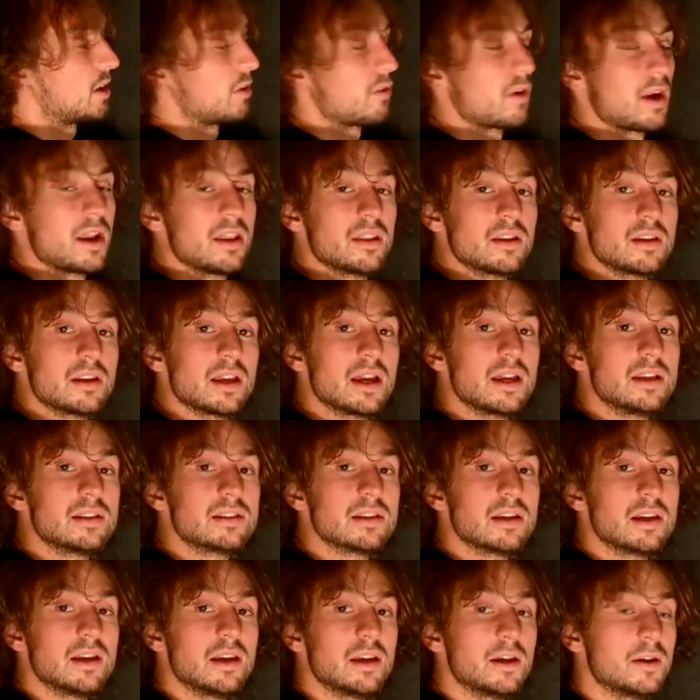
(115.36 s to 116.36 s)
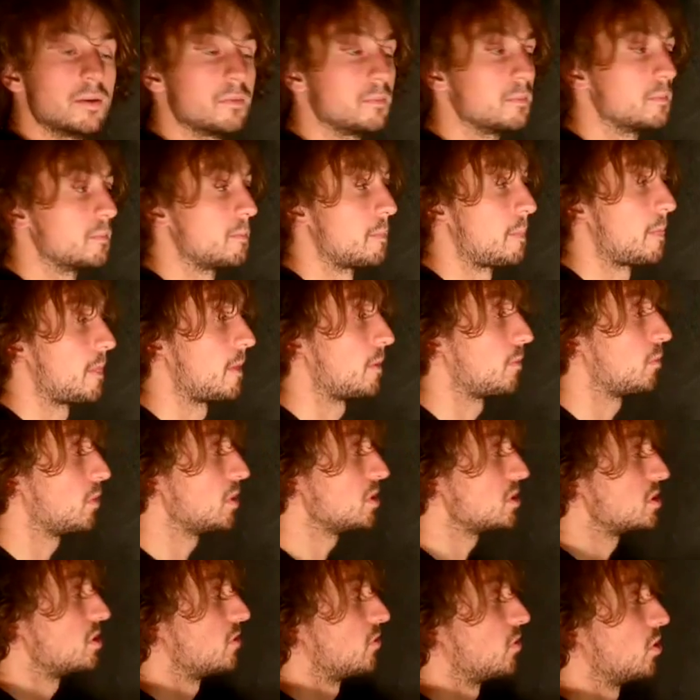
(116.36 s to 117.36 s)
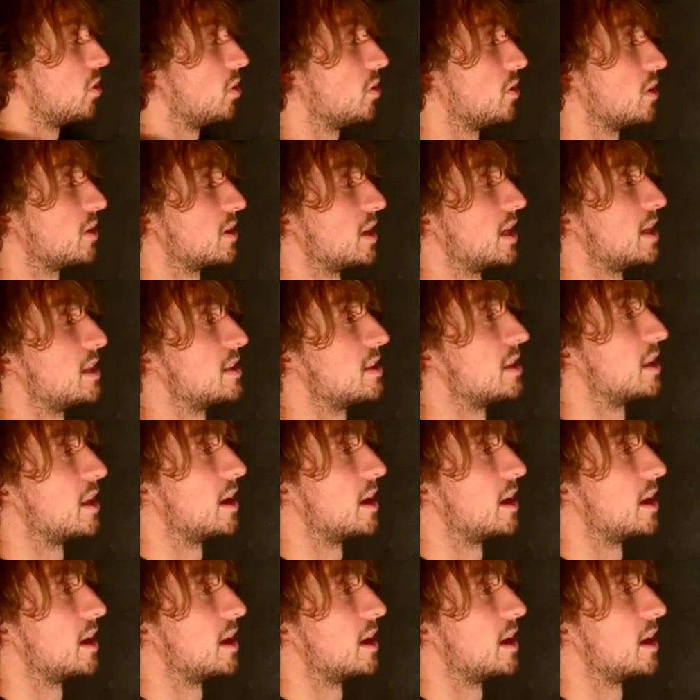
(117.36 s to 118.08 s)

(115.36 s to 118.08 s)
create the data here. And once you've got the data